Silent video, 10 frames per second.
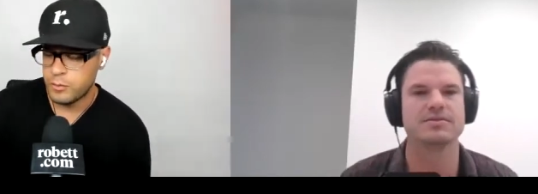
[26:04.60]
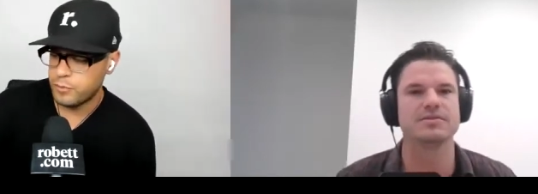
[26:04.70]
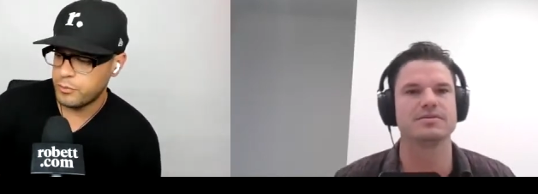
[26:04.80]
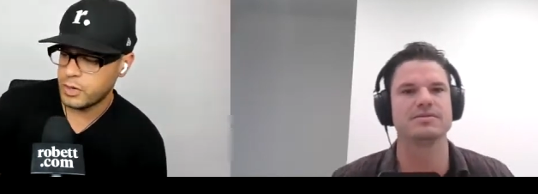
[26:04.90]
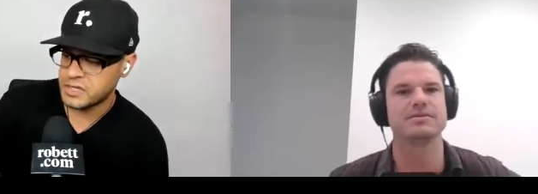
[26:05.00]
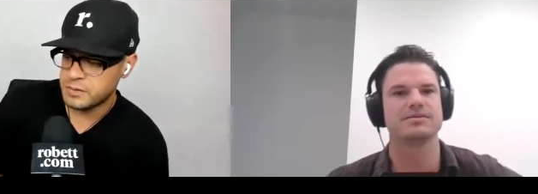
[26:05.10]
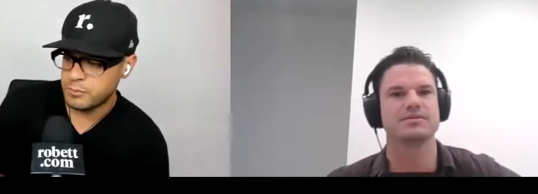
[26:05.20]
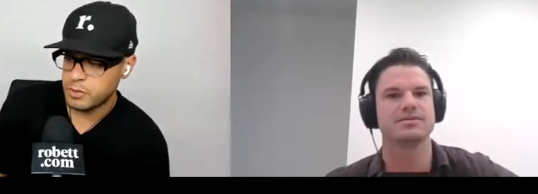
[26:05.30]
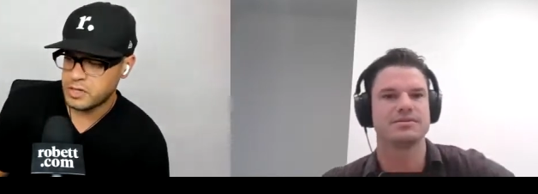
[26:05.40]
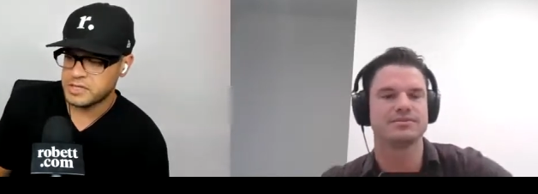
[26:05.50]
Speaker 1: Pretty
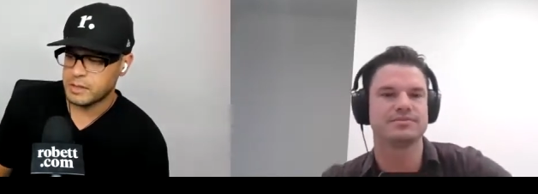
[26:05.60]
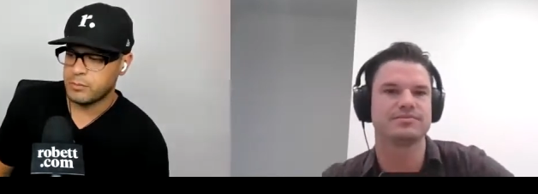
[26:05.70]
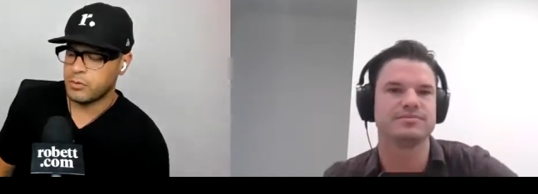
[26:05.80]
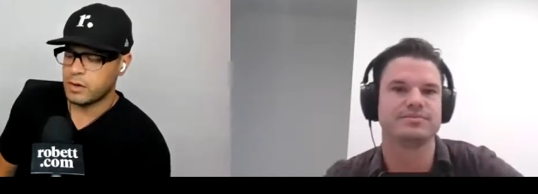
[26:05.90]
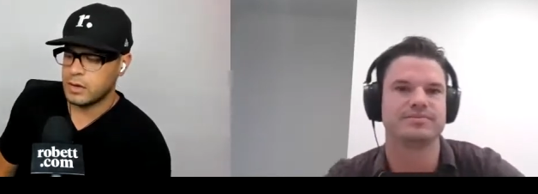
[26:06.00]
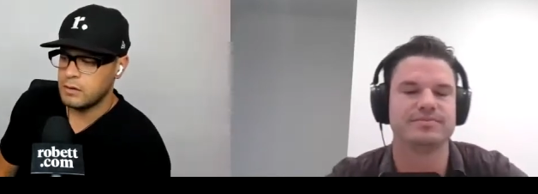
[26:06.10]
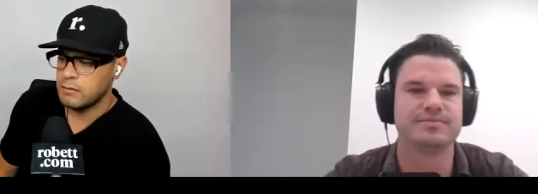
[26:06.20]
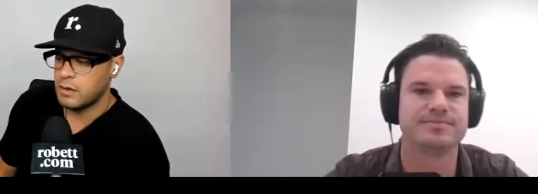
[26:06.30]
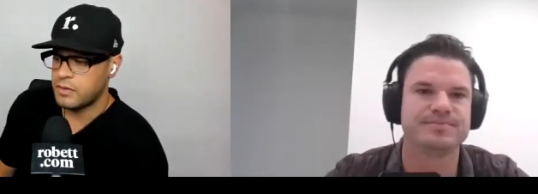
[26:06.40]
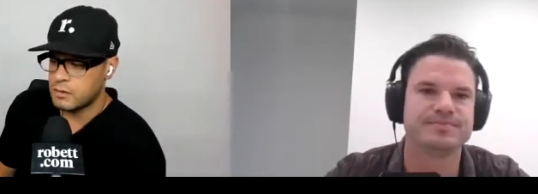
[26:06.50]
pretty simple, really.
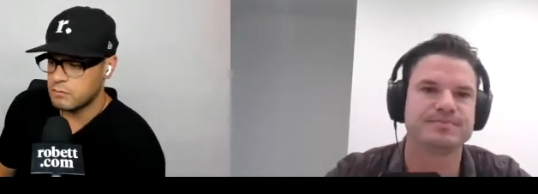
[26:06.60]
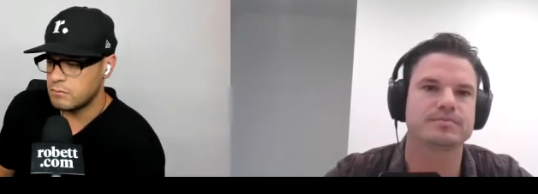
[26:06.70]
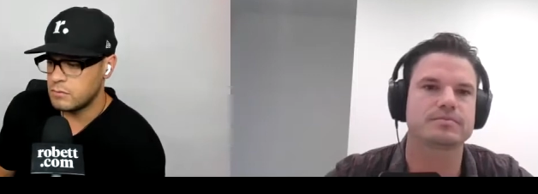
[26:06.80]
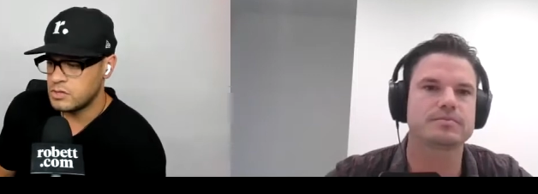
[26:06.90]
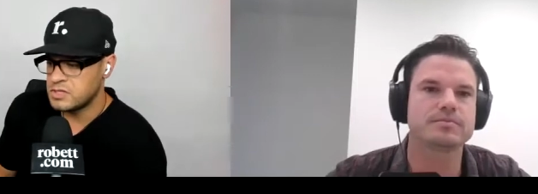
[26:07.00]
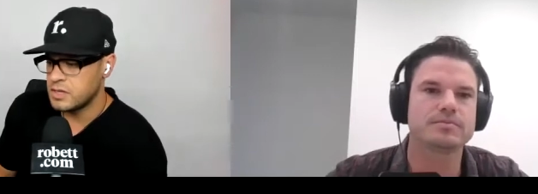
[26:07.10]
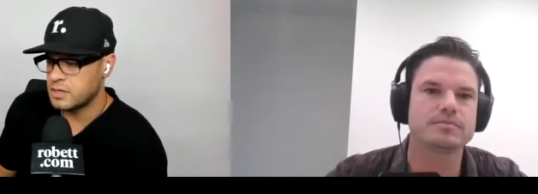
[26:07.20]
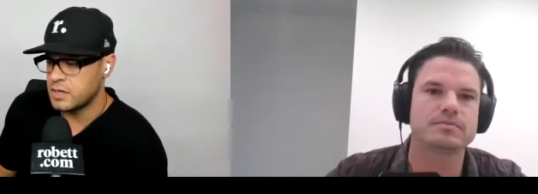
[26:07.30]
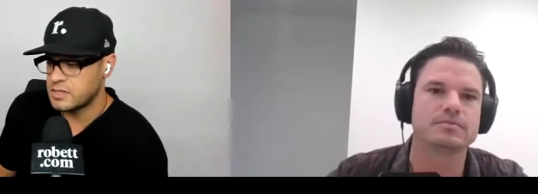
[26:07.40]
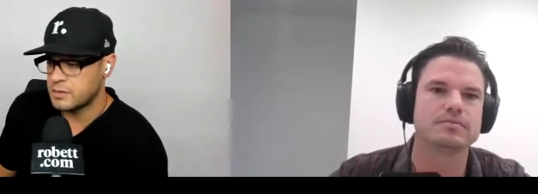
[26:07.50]
I think New
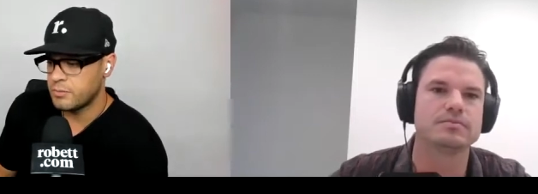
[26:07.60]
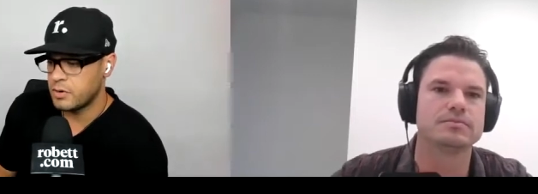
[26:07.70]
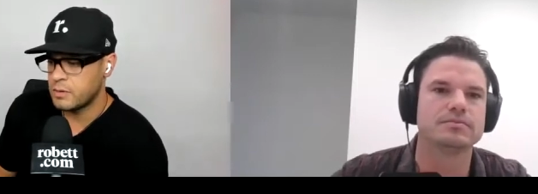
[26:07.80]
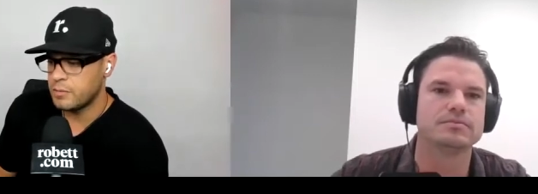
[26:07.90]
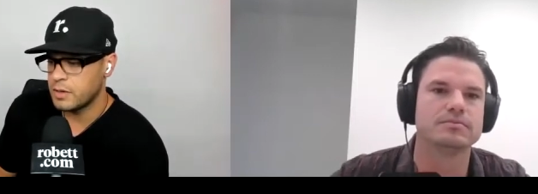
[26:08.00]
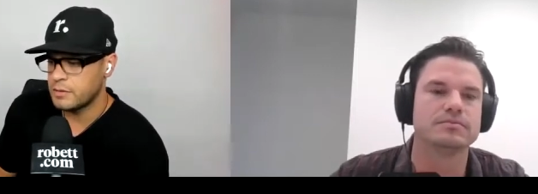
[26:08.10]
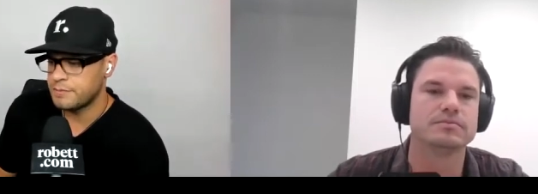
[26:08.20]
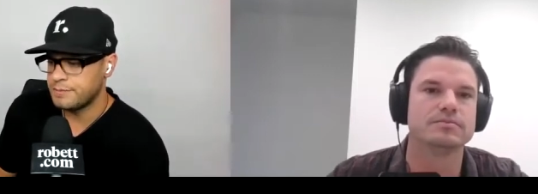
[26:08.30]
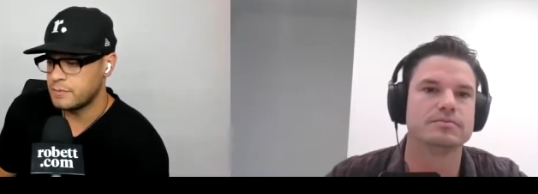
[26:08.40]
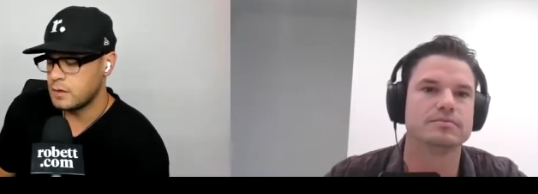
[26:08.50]
Zealand has a pretty big
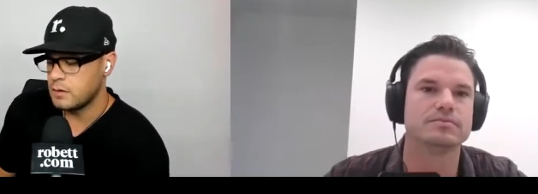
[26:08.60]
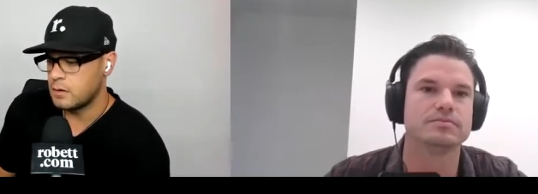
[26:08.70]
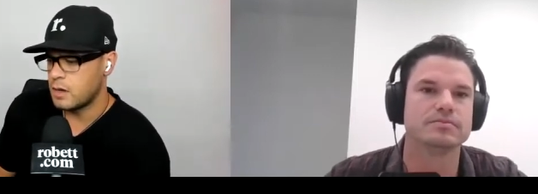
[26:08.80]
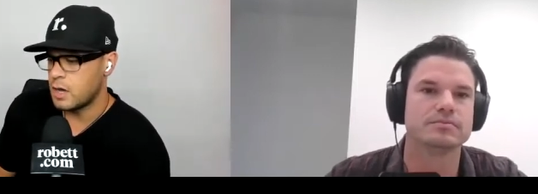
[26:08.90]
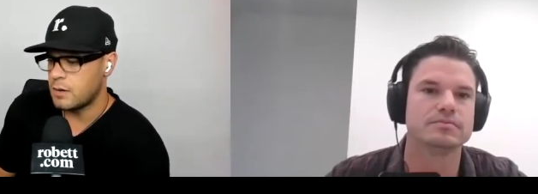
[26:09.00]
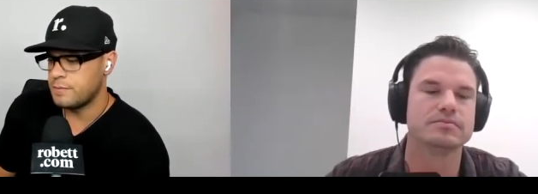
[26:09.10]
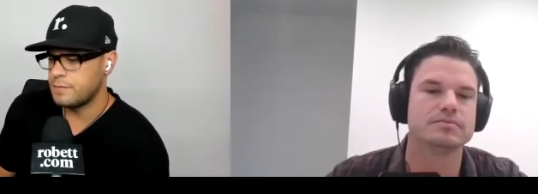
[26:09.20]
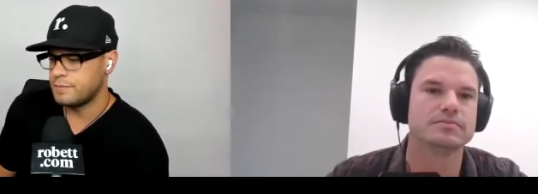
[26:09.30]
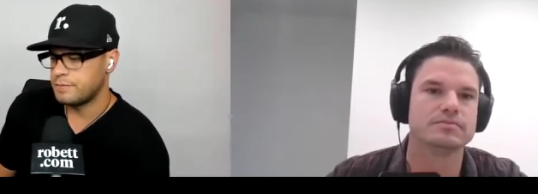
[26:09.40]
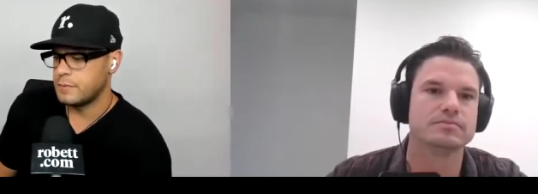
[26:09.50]
um,
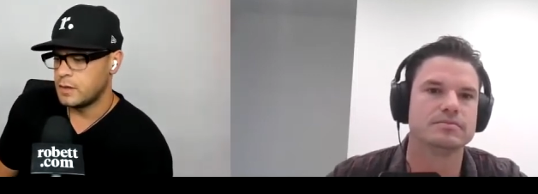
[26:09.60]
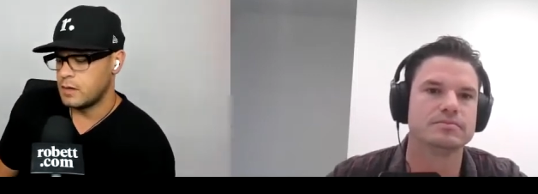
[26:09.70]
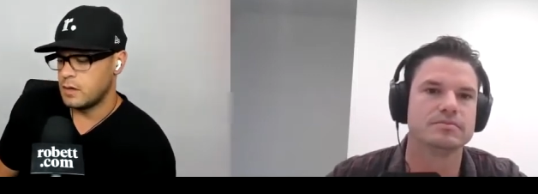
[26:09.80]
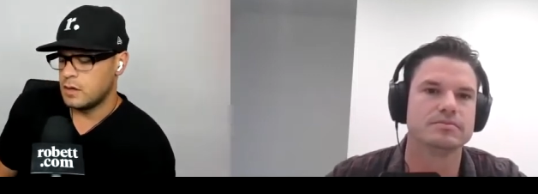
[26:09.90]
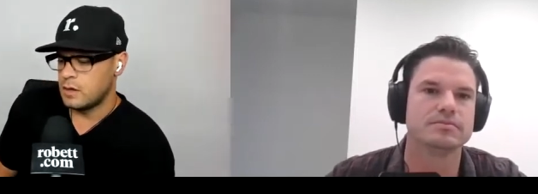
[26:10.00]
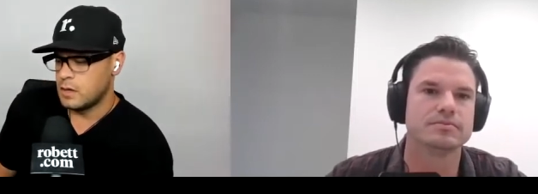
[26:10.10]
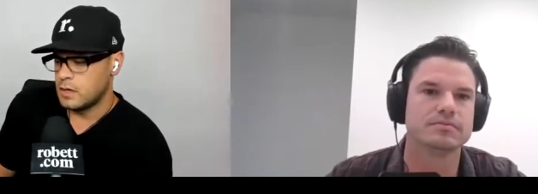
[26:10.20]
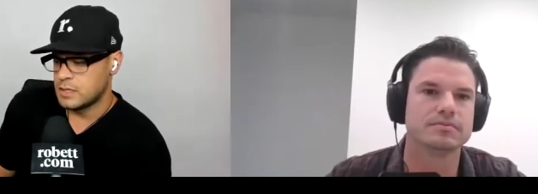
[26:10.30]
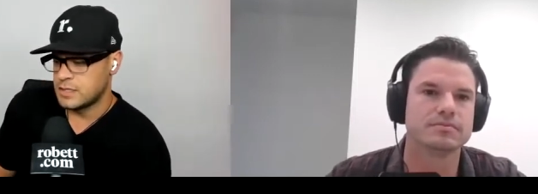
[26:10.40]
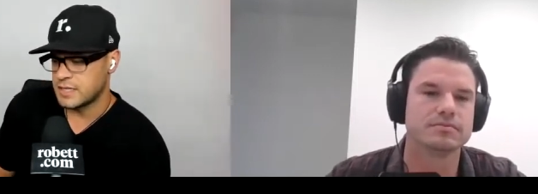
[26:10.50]

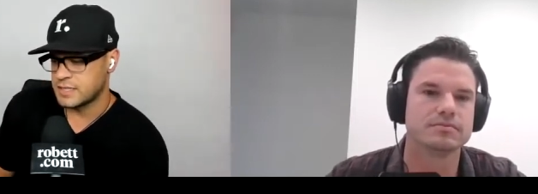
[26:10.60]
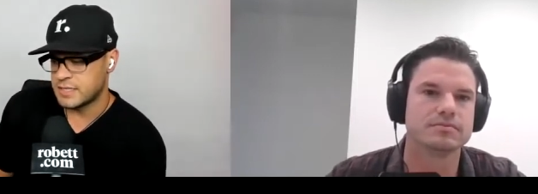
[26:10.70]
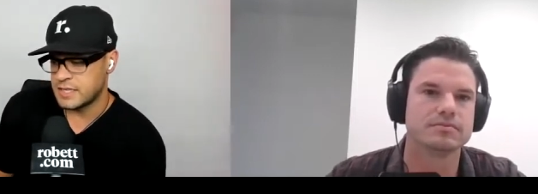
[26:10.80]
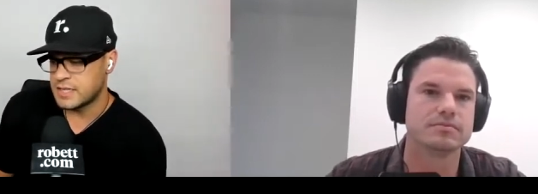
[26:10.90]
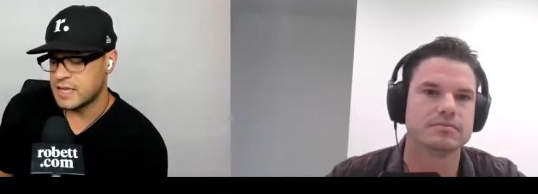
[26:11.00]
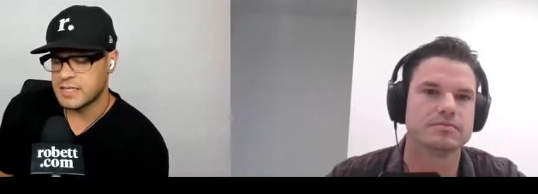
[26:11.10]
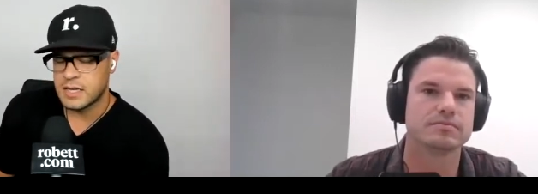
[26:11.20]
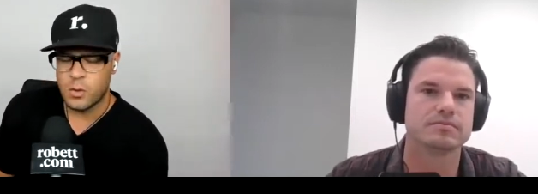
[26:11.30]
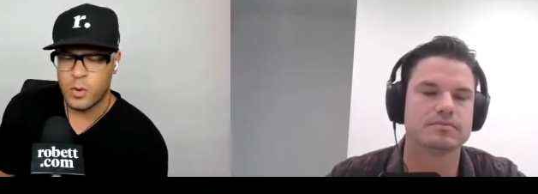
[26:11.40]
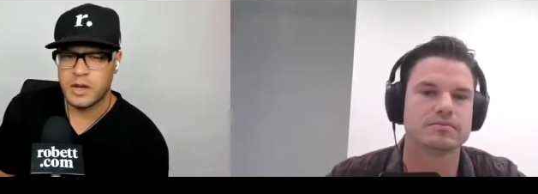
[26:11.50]
success has an
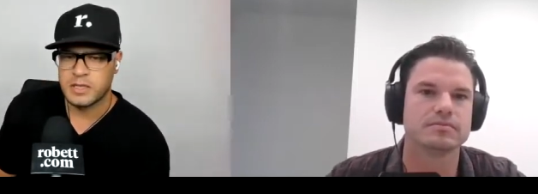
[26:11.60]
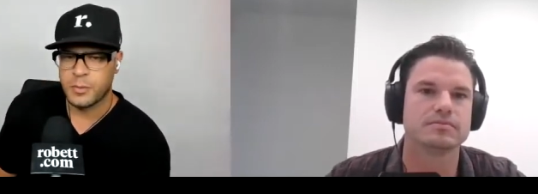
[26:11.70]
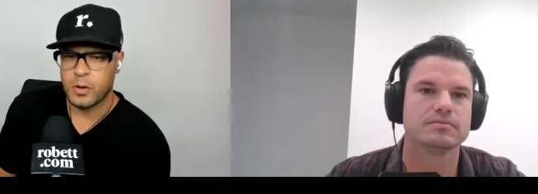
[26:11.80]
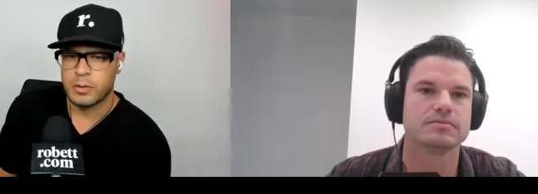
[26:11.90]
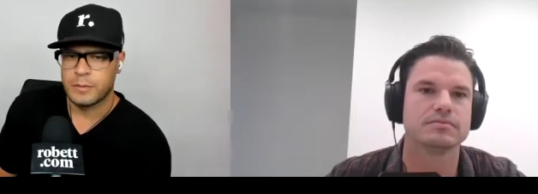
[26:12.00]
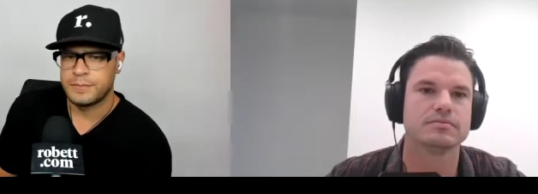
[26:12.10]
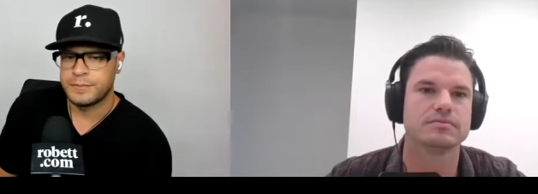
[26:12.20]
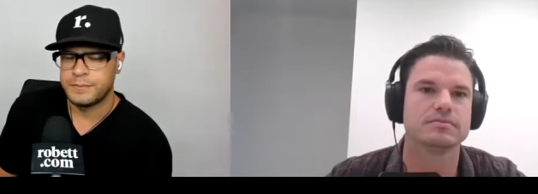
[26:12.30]
awareness problem.